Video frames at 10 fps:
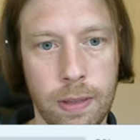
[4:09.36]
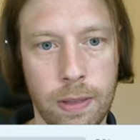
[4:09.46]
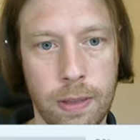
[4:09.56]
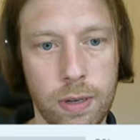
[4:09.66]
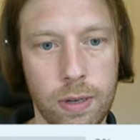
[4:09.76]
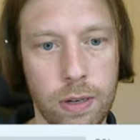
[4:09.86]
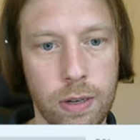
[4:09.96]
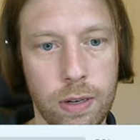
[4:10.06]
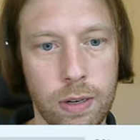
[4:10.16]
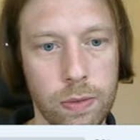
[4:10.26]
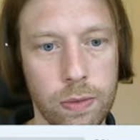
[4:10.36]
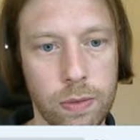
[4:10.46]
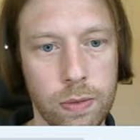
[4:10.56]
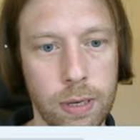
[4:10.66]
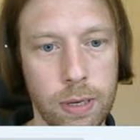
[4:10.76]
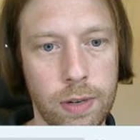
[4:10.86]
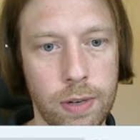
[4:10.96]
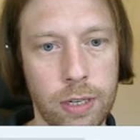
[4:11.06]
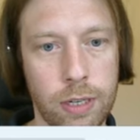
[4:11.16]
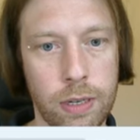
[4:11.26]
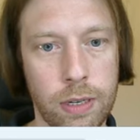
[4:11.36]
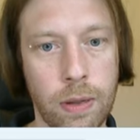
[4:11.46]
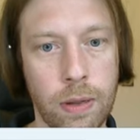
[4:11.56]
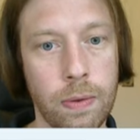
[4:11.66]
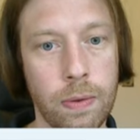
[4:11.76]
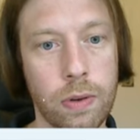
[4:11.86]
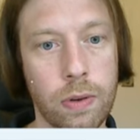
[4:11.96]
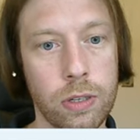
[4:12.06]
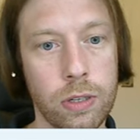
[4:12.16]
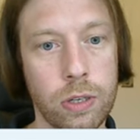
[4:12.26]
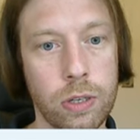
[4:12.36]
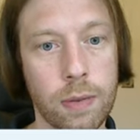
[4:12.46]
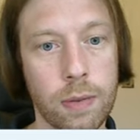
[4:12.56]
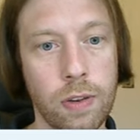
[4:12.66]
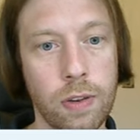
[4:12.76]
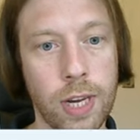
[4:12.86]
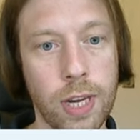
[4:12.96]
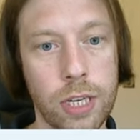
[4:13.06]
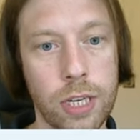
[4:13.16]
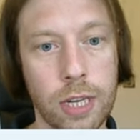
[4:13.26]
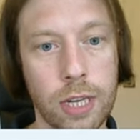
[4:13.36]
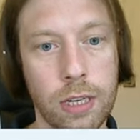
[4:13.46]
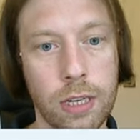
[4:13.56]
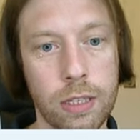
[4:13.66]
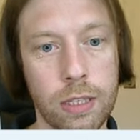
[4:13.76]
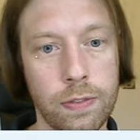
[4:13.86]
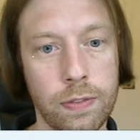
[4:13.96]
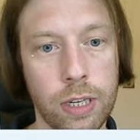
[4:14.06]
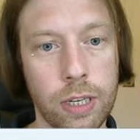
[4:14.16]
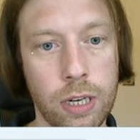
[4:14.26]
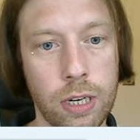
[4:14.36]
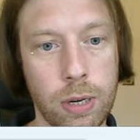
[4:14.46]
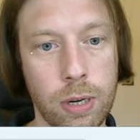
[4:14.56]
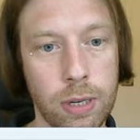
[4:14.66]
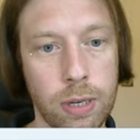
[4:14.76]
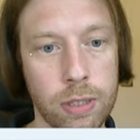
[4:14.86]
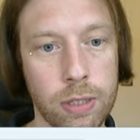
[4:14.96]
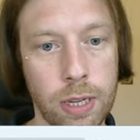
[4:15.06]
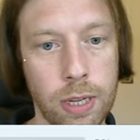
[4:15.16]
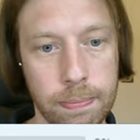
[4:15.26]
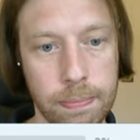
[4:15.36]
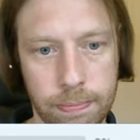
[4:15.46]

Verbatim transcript: don't want to delete password expiration. Look at two-step verification, that's a nice new feature, I might be using that.